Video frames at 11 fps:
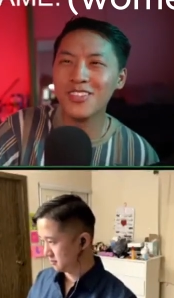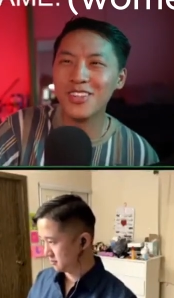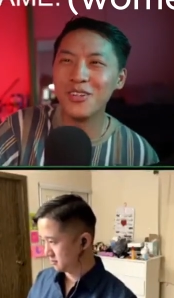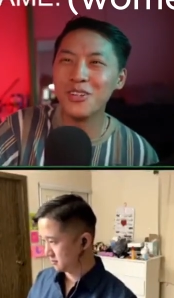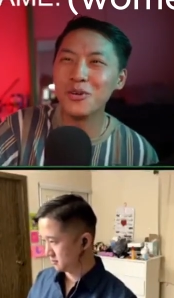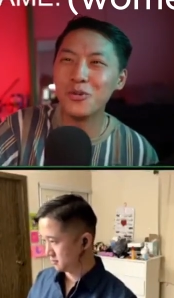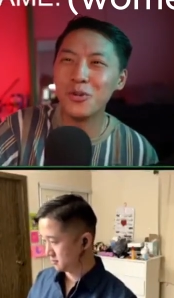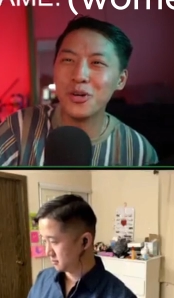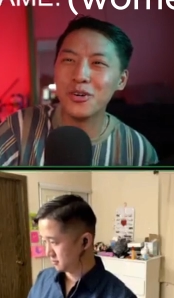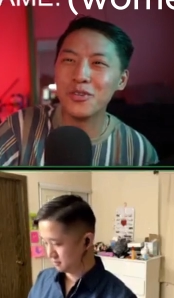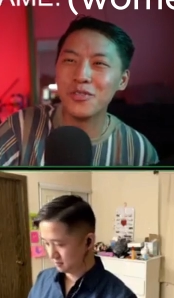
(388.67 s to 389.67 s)
Speaker 1: only
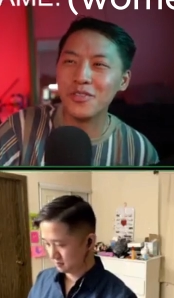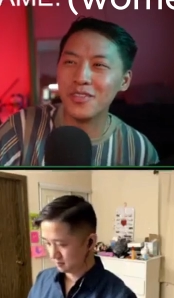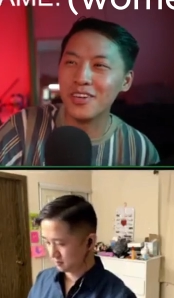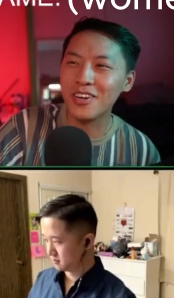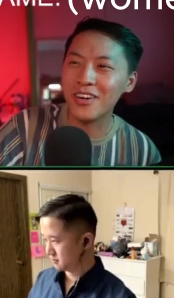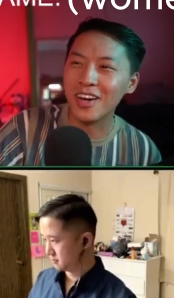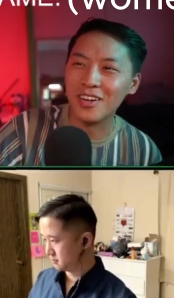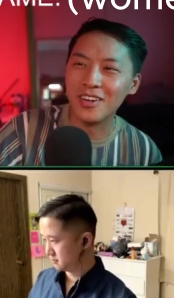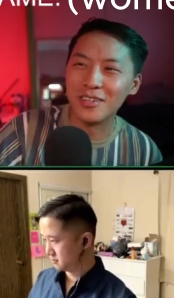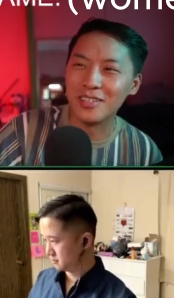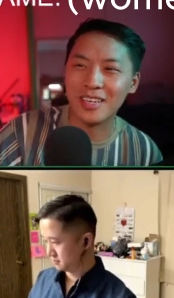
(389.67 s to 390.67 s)
real Vue girl I
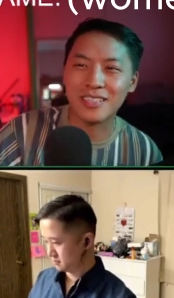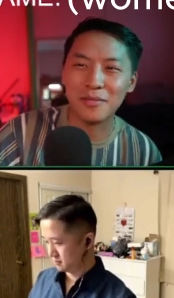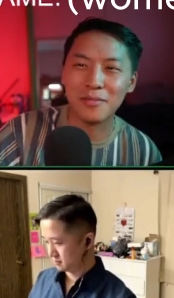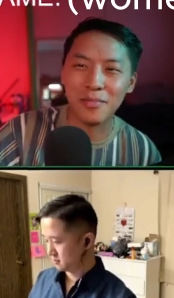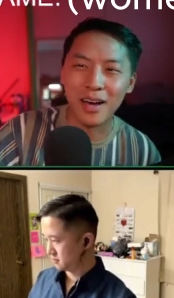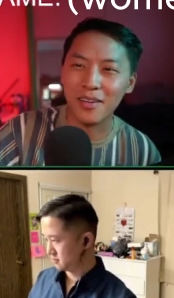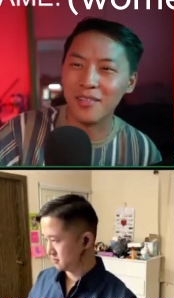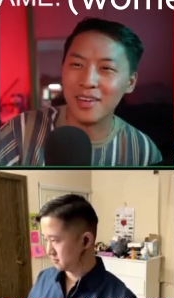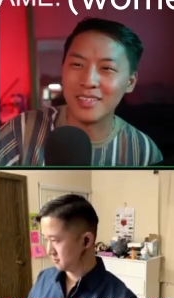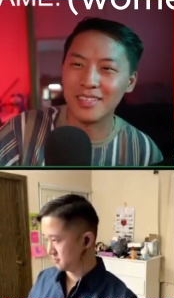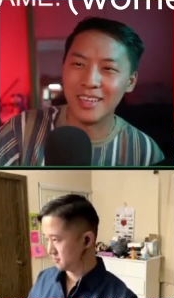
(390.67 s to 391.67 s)
know is actually my
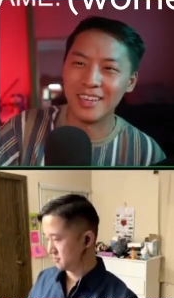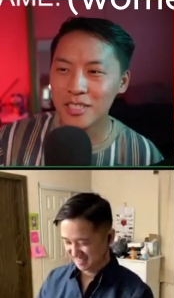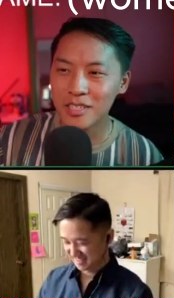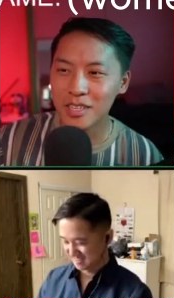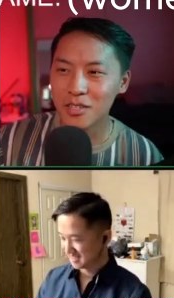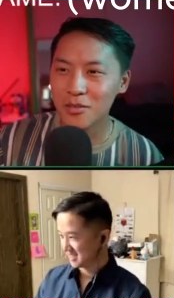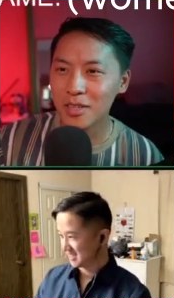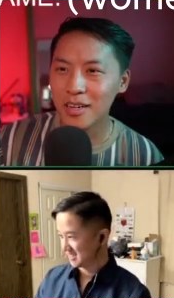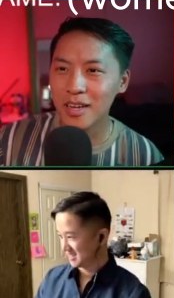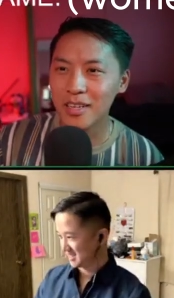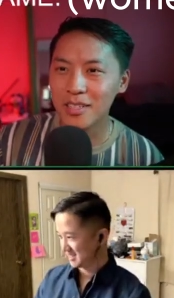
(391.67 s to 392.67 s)
Vang Sing. She's actually really
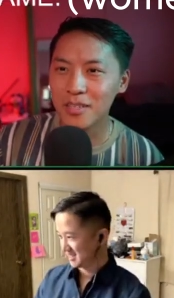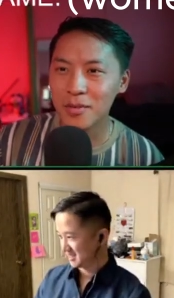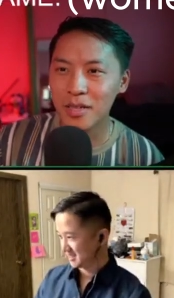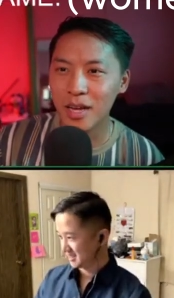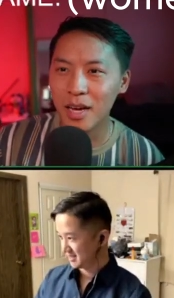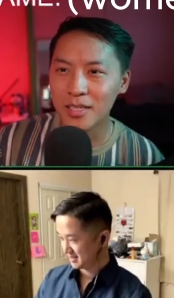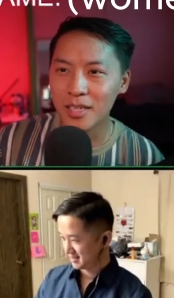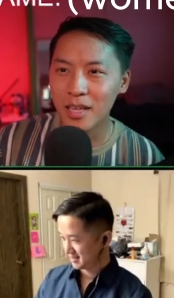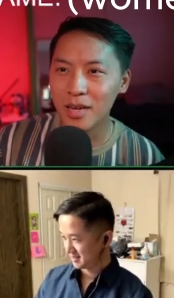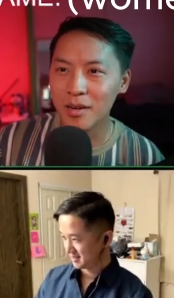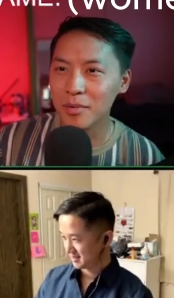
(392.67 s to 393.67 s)
nice. She really has a
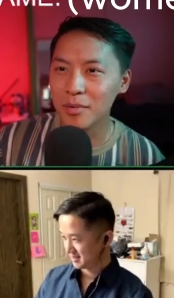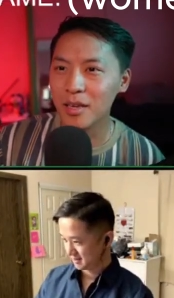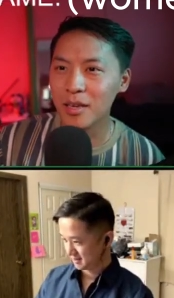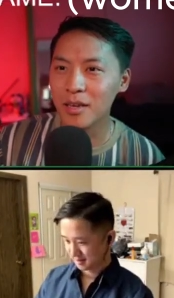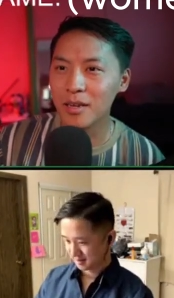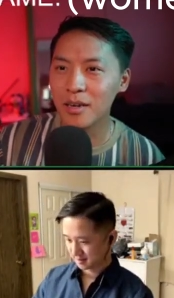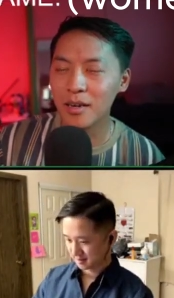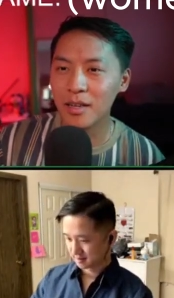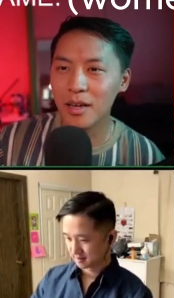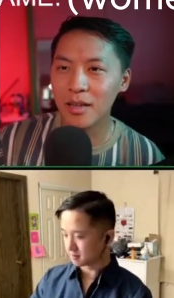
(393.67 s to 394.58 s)
lot of empathy, a lot of